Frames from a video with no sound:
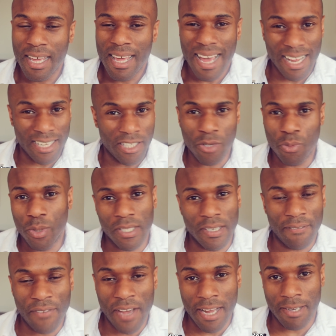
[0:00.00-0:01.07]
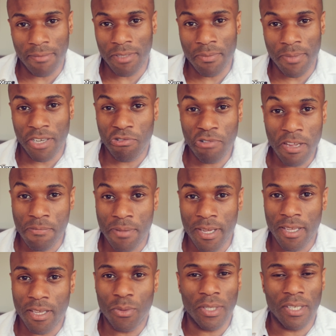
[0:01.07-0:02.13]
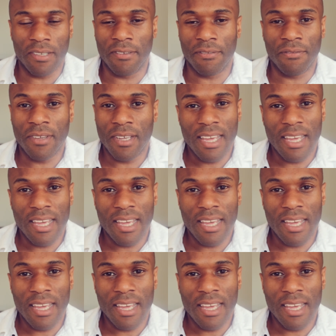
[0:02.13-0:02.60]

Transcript: And you wouldn't have found him to be creepy. You would have